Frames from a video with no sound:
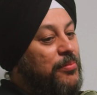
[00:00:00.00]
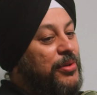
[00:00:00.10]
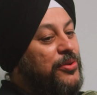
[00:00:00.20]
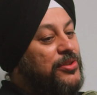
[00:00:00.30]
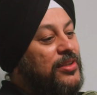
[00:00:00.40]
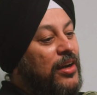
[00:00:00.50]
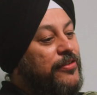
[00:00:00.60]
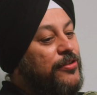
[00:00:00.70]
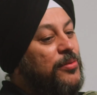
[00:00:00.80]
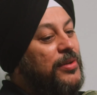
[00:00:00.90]
but you
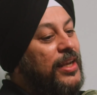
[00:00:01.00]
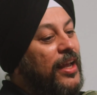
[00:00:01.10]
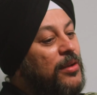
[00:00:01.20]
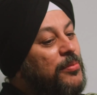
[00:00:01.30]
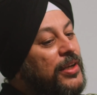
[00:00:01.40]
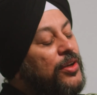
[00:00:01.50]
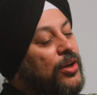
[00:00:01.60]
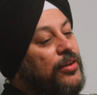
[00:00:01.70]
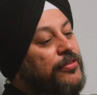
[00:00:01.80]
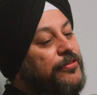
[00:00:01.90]
start from an element
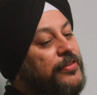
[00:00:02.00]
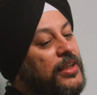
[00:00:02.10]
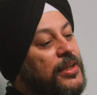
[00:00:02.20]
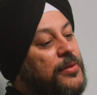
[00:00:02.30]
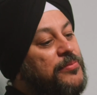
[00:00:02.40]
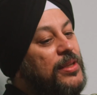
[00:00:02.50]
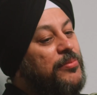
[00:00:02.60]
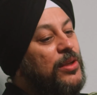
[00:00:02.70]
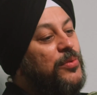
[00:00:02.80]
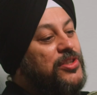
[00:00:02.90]
of um,
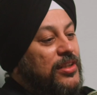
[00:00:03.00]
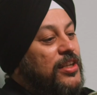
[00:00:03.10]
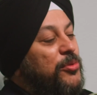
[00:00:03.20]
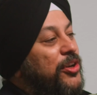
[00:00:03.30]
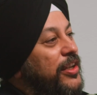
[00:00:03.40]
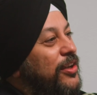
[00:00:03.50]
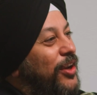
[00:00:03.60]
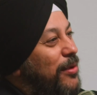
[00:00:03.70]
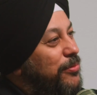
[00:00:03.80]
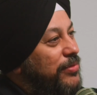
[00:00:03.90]
something which the community
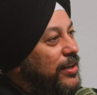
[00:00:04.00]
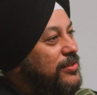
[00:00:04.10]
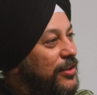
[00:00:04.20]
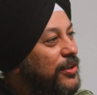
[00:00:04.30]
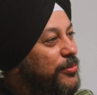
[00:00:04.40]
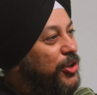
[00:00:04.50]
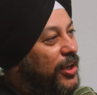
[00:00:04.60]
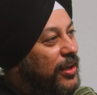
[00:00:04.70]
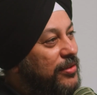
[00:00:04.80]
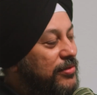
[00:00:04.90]
collaborates and
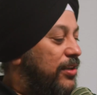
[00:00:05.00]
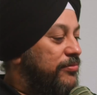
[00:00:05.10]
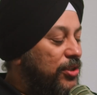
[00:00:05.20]
communicate and,